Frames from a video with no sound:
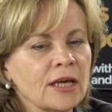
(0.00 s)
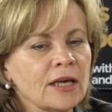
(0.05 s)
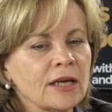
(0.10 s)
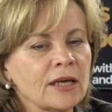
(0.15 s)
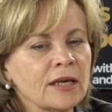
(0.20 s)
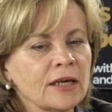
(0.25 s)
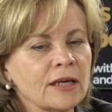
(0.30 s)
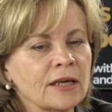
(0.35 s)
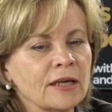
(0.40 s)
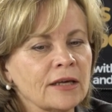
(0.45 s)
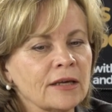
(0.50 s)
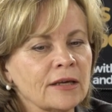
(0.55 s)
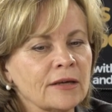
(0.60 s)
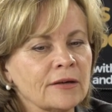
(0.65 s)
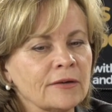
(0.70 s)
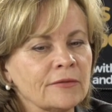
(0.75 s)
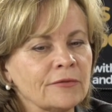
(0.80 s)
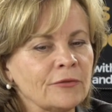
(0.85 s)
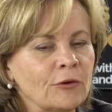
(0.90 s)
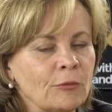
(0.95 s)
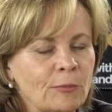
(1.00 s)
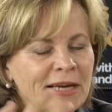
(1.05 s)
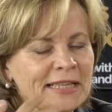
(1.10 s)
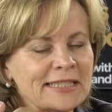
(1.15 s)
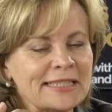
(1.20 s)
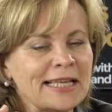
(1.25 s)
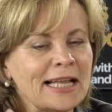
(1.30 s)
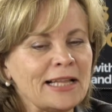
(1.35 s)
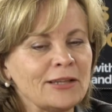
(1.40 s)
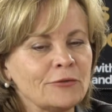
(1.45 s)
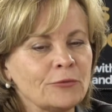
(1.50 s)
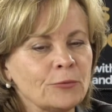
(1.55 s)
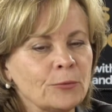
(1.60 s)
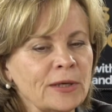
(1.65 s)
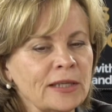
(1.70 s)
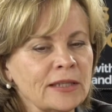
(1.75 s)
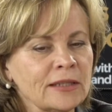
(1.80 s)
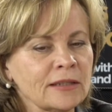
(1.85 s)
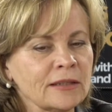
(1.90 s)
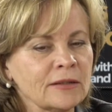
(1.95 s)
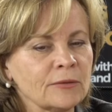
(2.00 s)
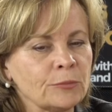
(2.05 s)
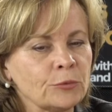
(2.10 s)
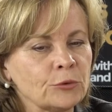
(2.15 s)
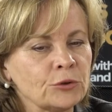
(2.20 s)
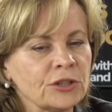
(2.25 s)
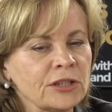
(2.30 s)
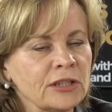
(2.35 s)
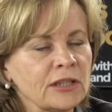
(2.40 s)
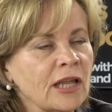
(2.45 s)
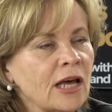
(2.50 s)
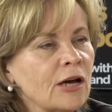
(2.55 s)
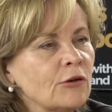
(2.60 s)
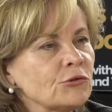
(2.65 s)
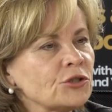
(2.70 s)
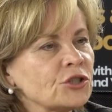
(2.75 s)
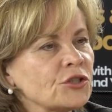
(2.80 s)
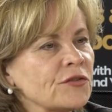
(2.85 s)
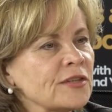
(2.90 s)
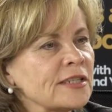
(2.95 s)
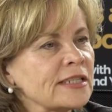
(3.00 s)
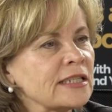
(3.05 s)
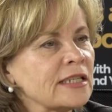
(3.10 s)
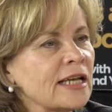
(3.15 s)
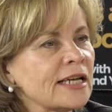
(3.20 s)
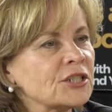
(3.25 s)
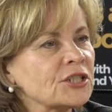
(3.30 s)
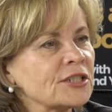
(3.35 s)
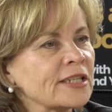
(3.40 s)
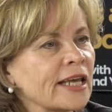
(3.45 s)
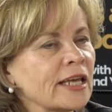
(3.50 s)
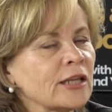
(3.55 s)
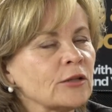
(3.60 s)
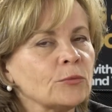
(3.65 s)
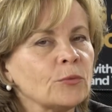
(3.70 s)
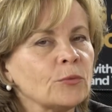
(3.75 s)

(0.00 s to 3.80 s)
for myself when Putin launched this large-scale